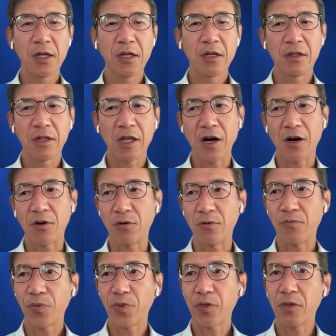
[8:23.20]
Now,
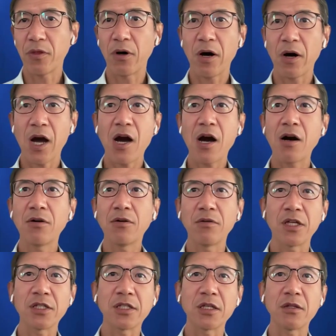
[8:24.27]
how
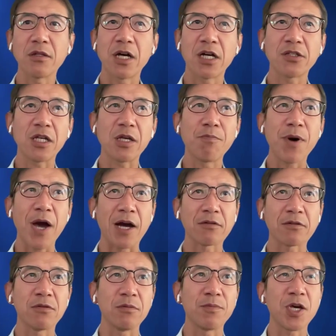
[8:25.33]
does it
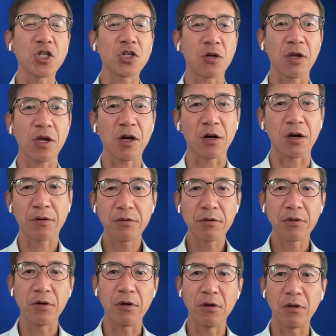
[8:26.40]
impact to patient care?
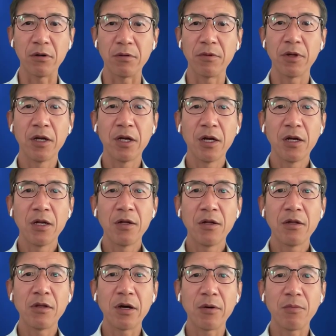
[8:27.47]
No,
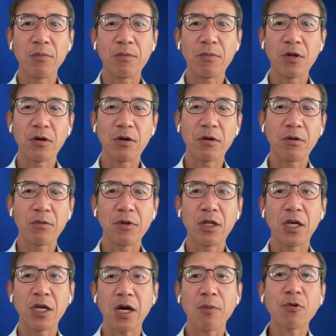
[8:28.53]
I'm going
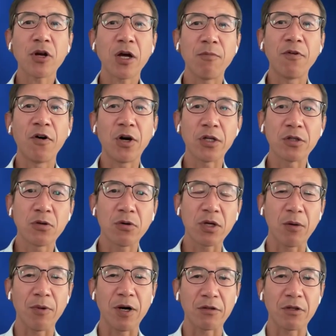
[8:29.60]
to avoid talking
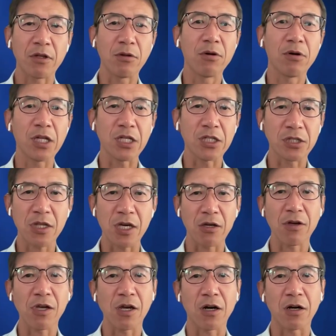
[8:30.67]
about the knowledge thing
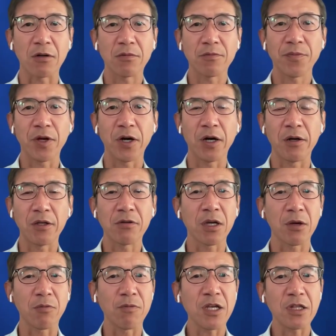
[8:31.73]
here. You
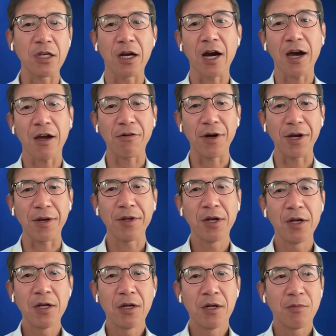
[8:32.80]
can read the guideline.
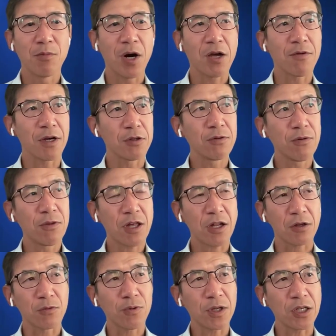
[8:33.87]
By the way,
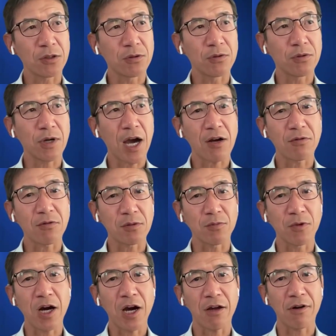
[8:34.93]
2022 aneurysm
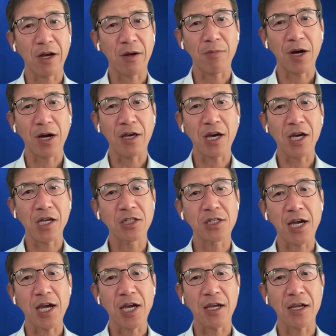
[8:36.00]
guideline by
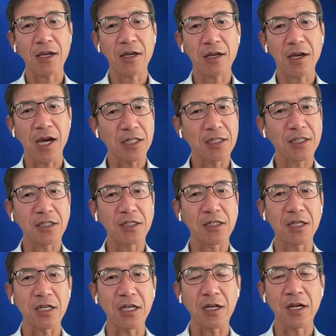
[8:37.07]
the
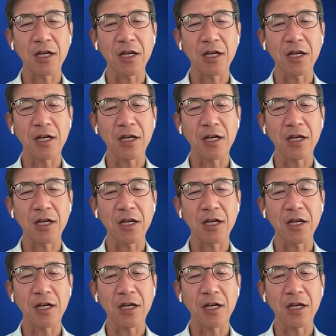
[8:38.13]
ACC,